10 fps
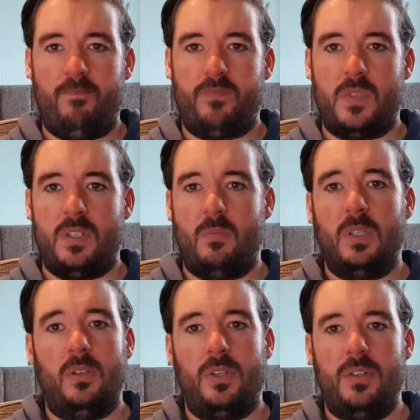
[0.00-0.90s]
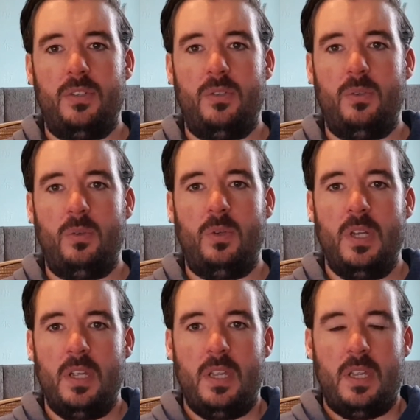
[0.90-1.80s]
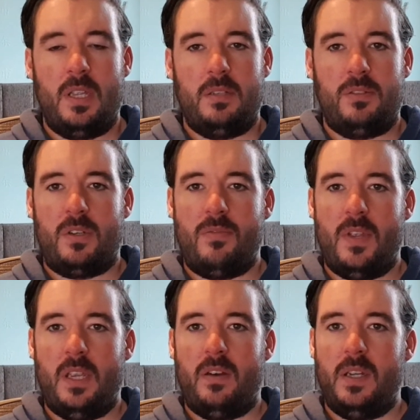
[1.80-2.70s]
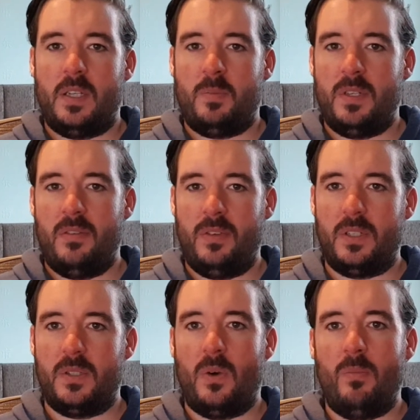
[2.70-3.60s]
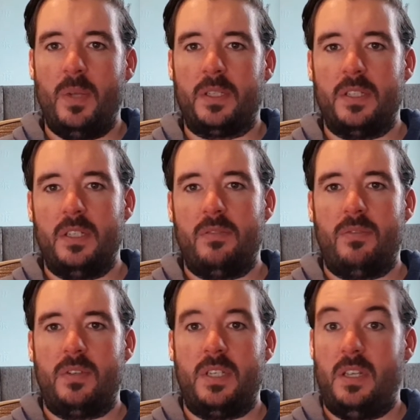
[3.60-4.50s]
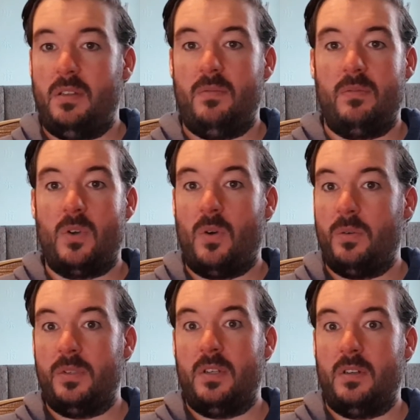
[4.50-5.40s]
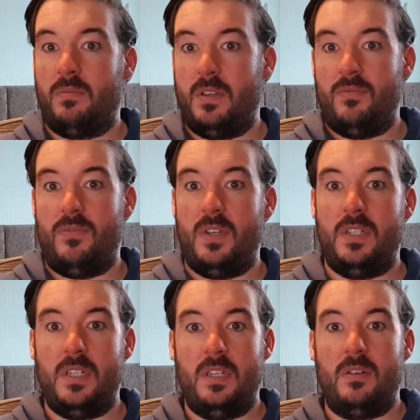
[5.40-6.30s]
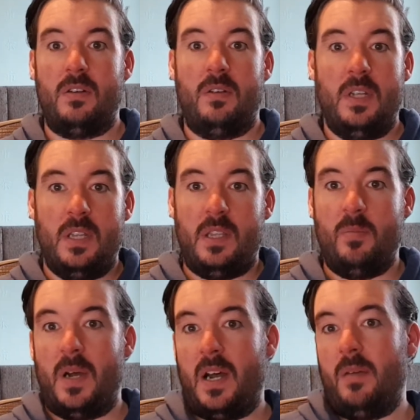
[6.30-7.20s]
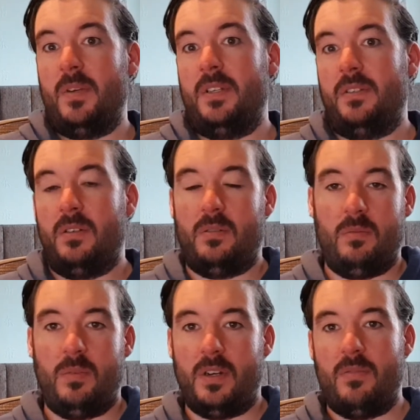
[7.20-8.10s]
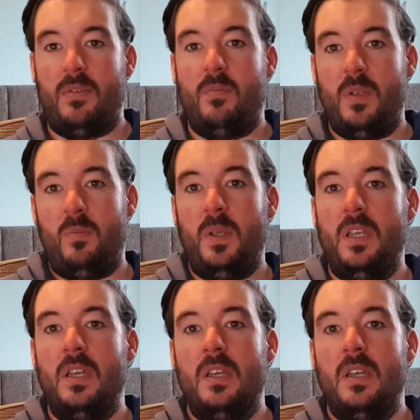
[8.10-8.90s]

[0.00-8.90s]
someone looking to do sort of area specific salt mixes for, say, corals that are in Fiji or the Bahamas or wherever it may be.